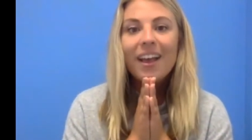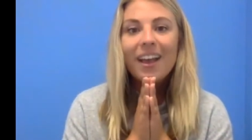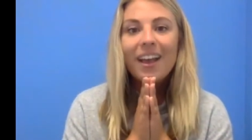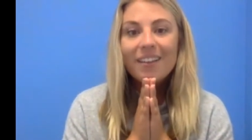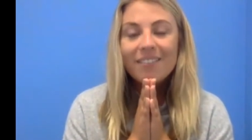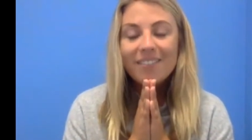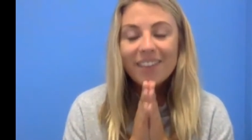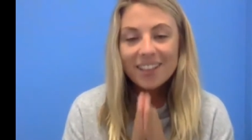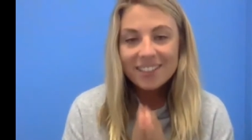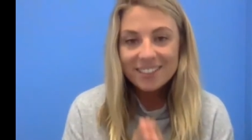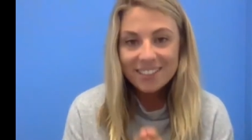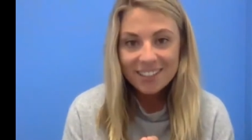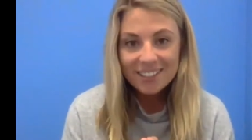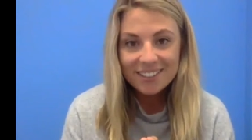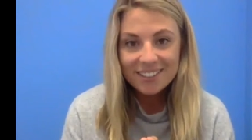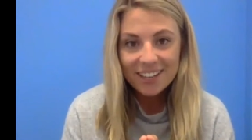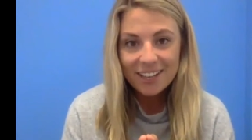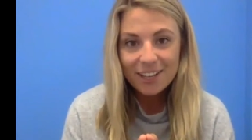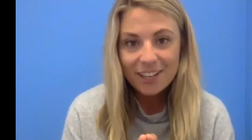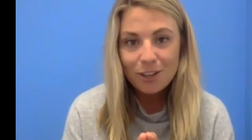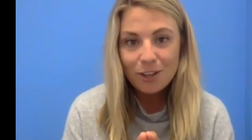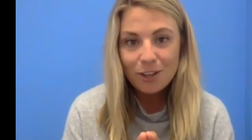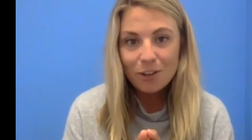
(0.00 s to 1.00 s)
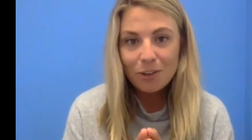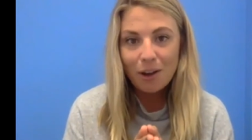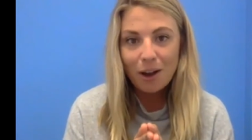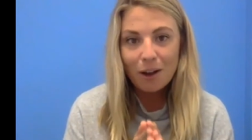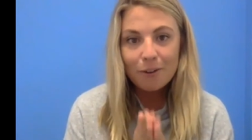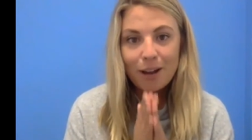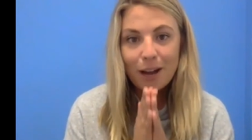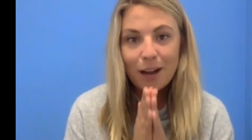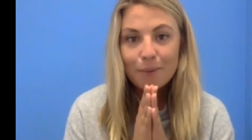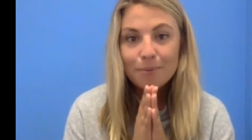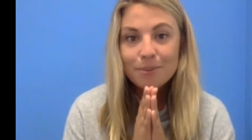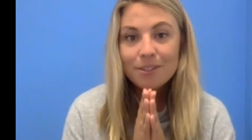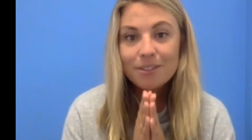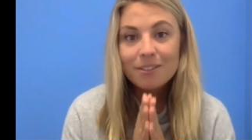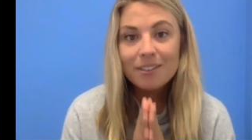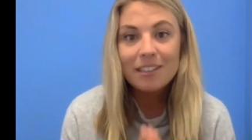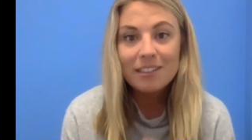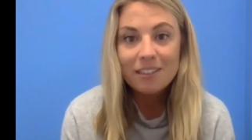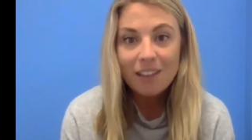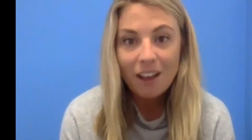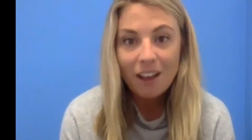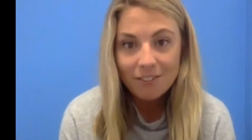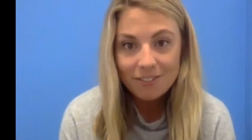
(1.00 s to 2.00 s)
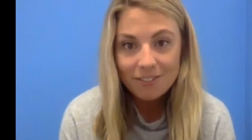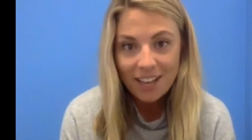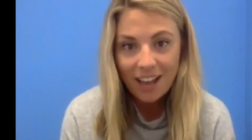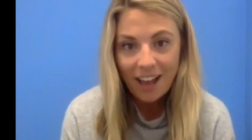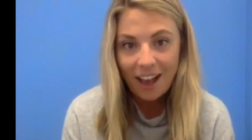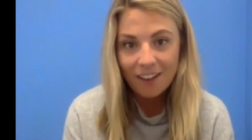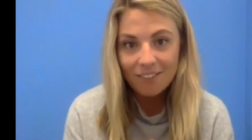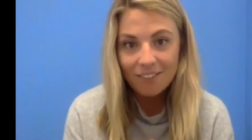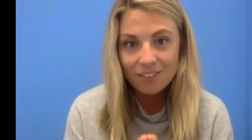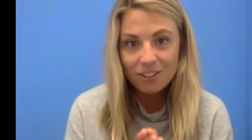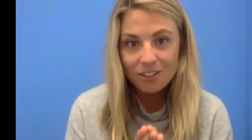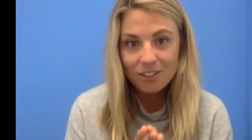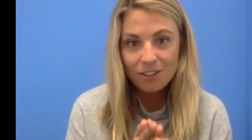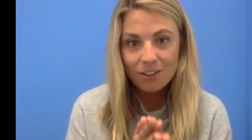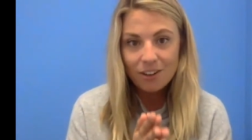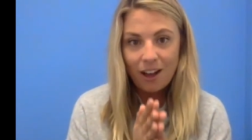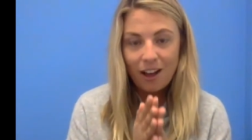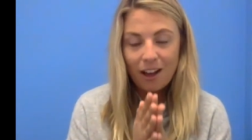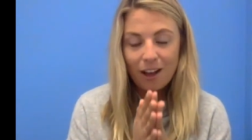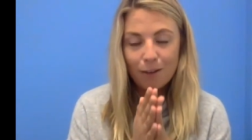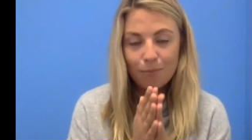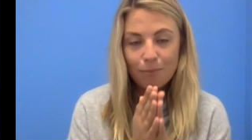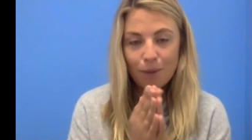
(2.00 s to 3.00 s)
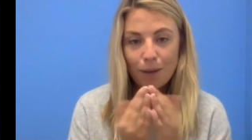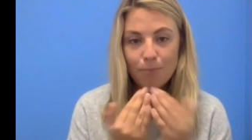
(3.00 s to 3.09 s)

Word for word: if that sounds like you i would absolutely love to have you um,